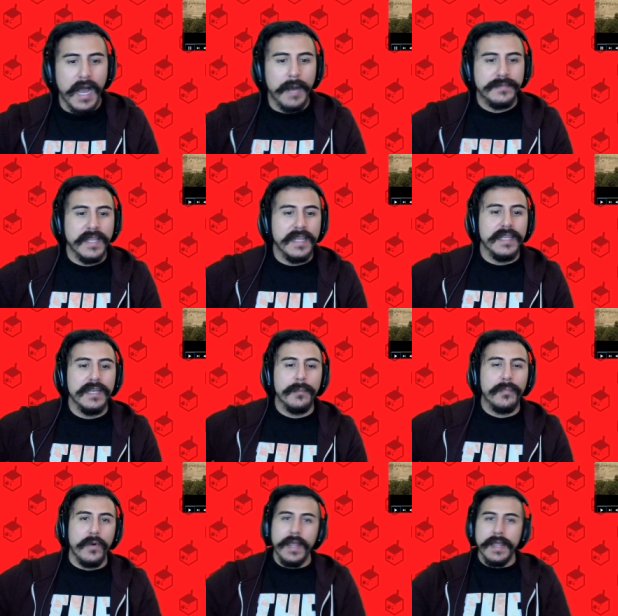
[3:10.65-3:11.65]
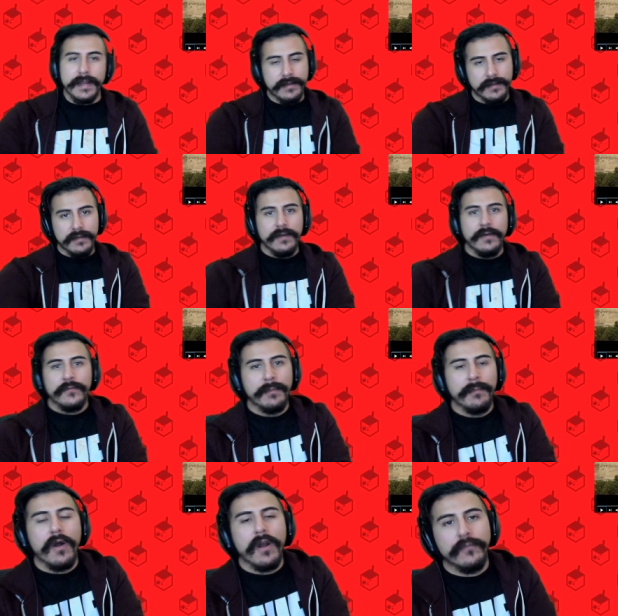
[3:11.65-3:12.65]
I'm taking a break
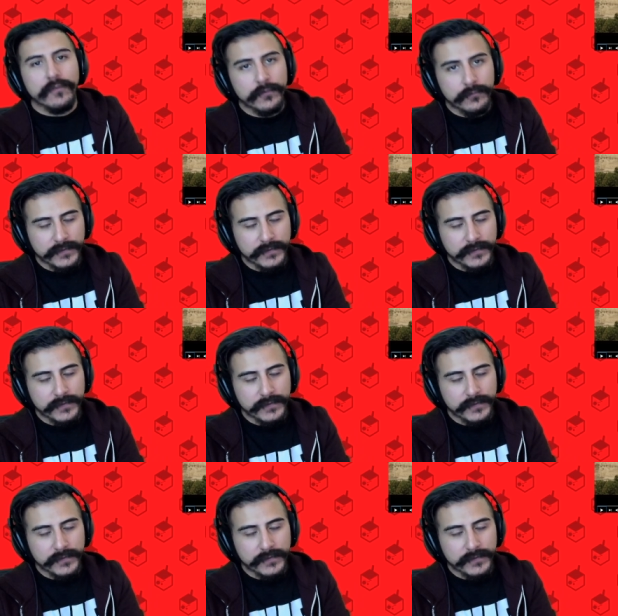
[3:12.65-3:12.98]
from Marvel